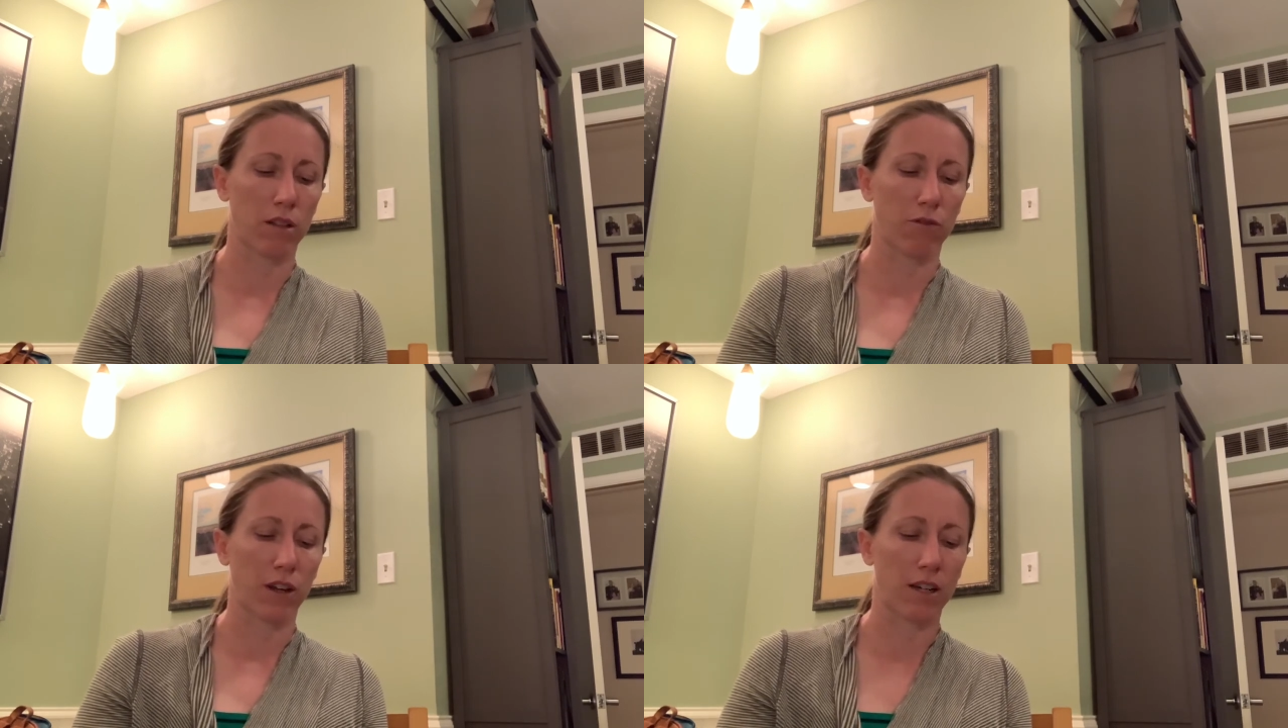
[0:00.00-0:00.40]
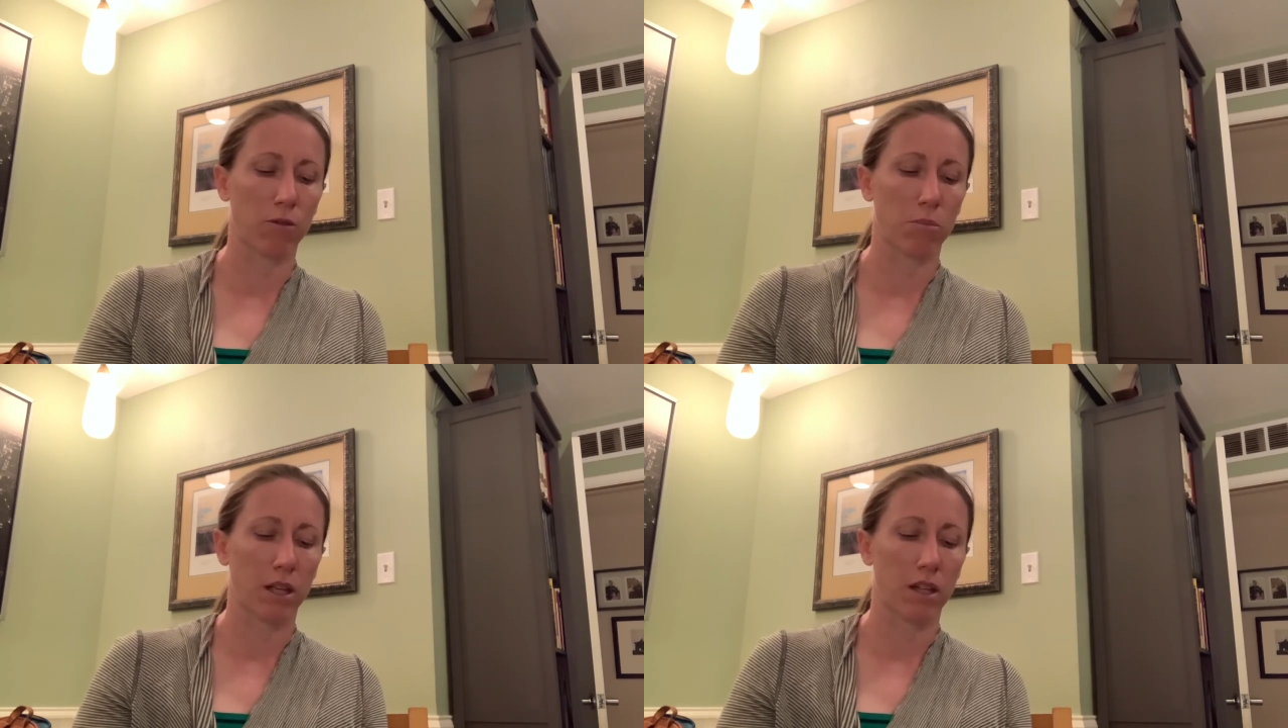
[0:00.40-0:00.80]
the final
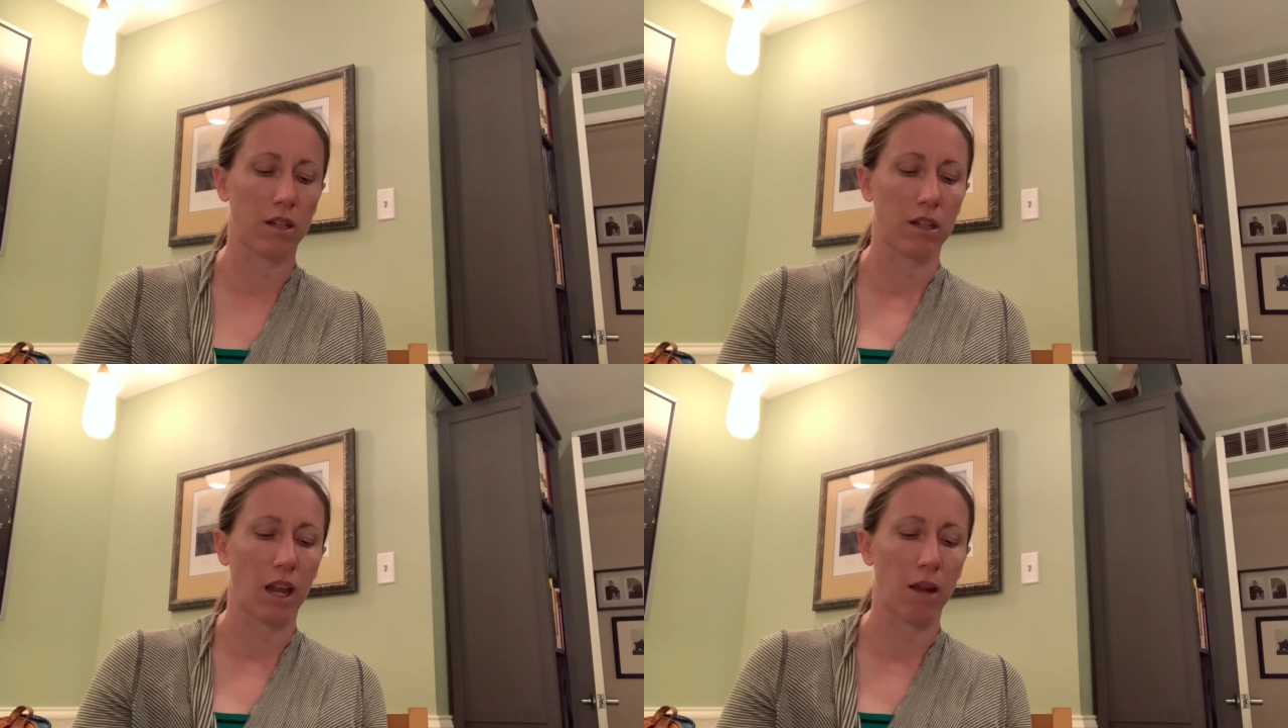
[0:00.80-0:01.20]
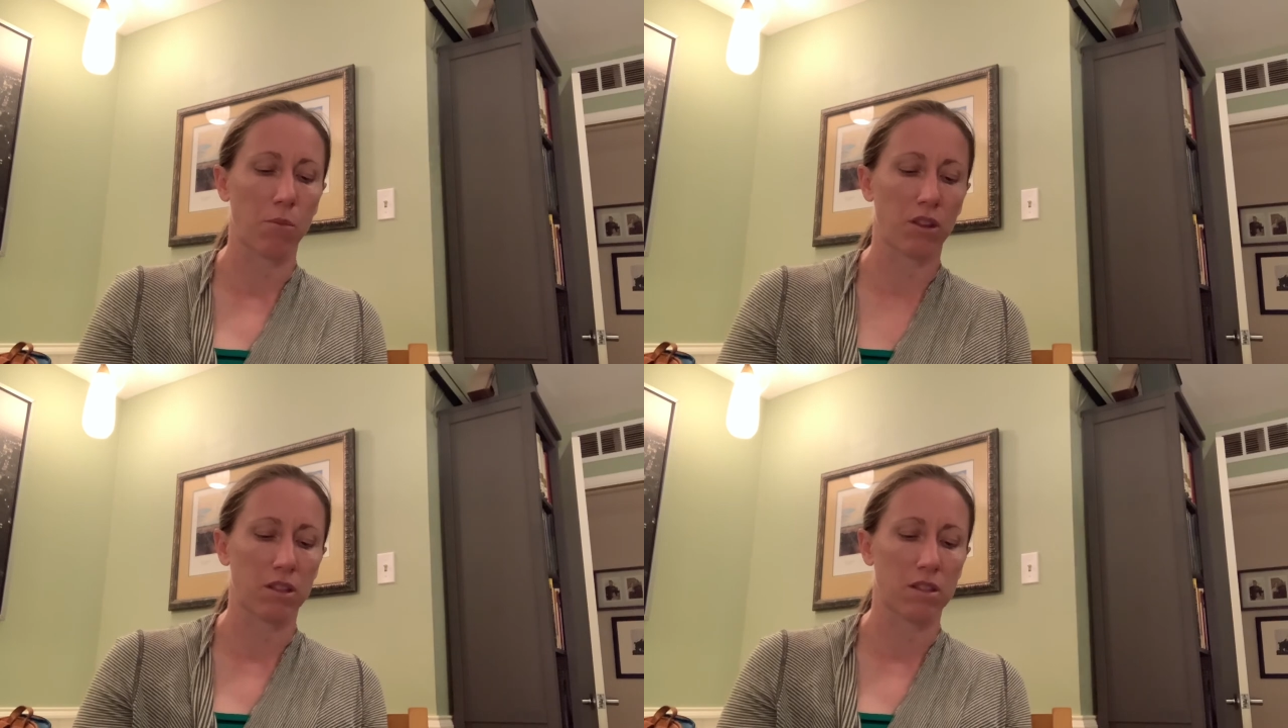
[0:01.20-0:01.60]
bend and came
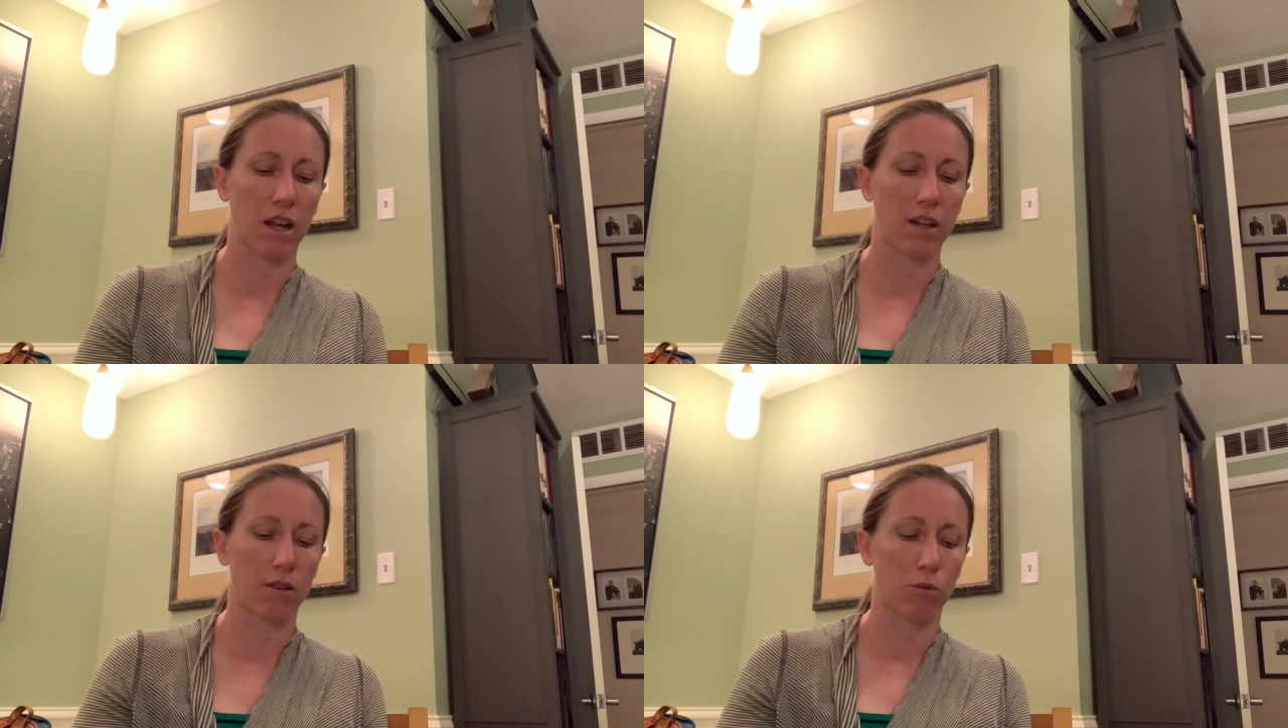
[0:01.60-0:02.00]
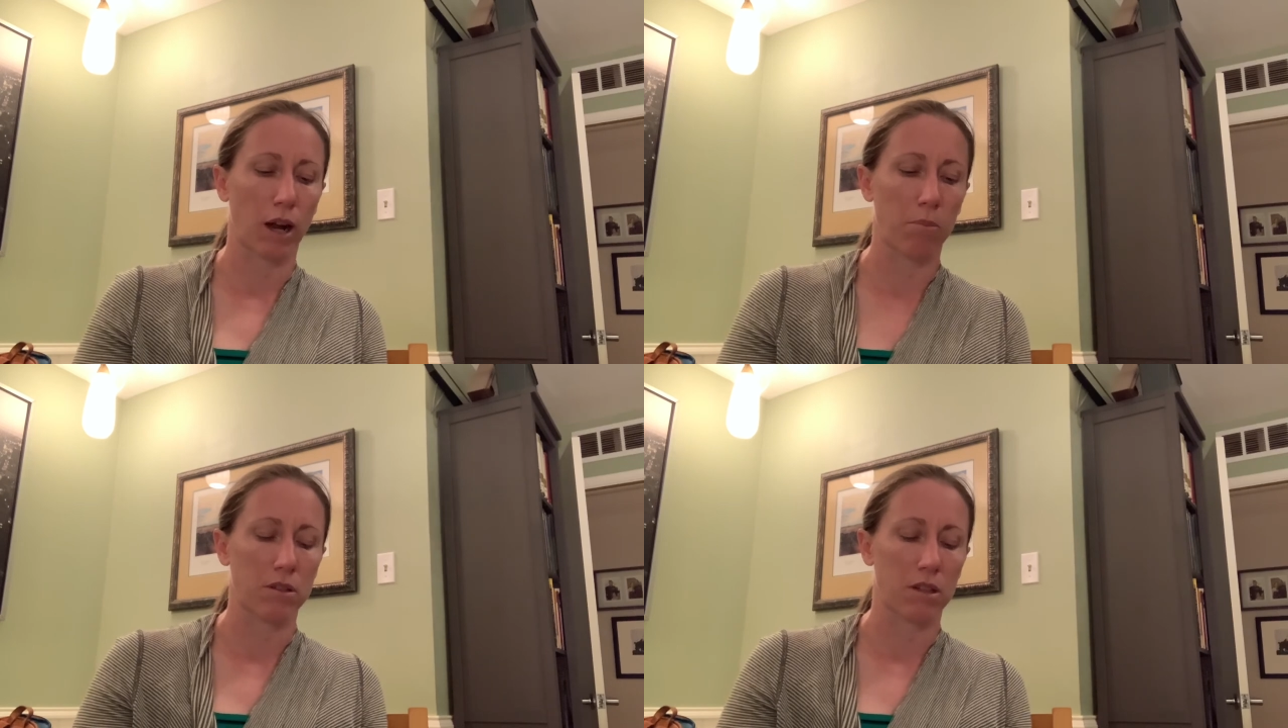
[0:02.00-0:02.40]
within sight of the
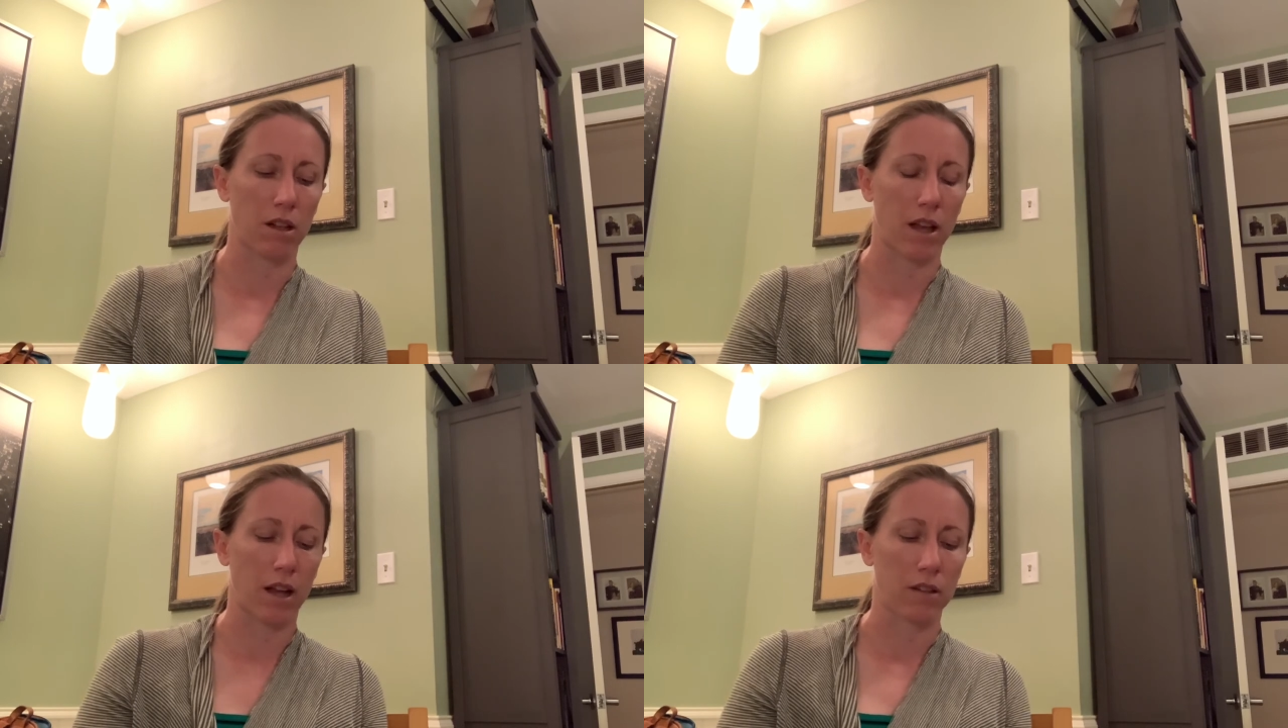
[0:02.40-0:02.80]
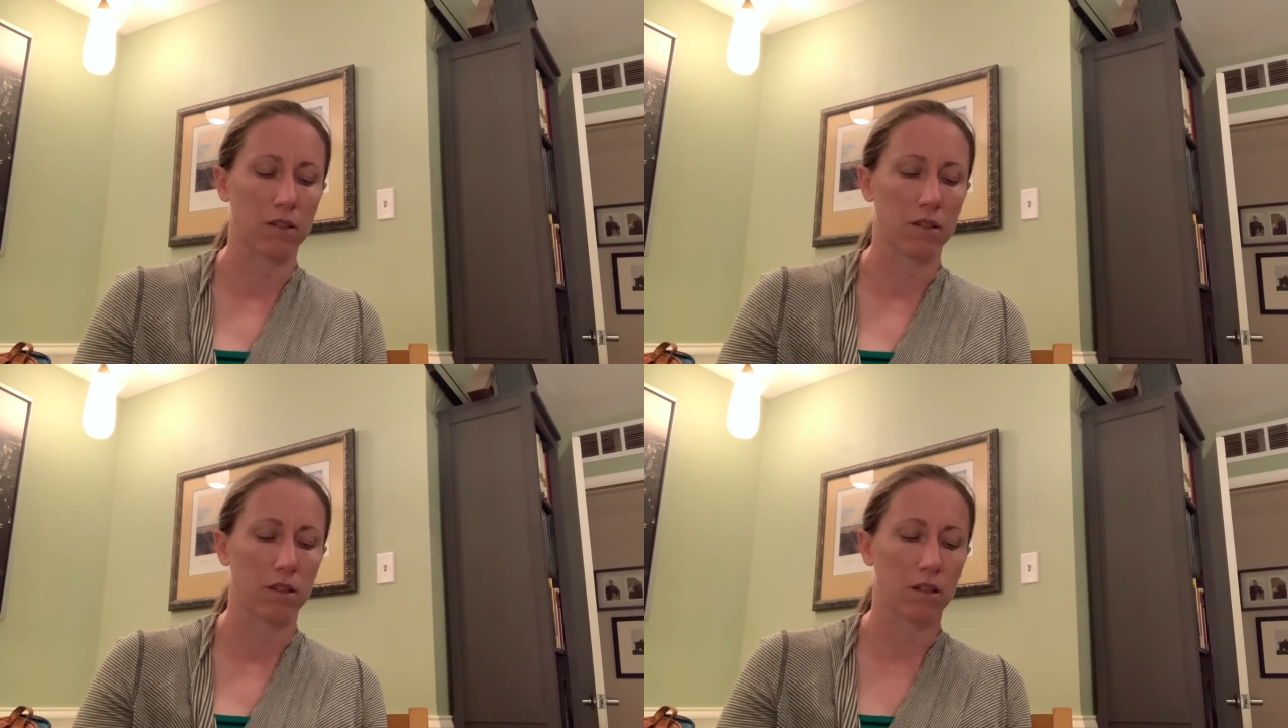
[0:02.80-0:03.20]
rapids at last.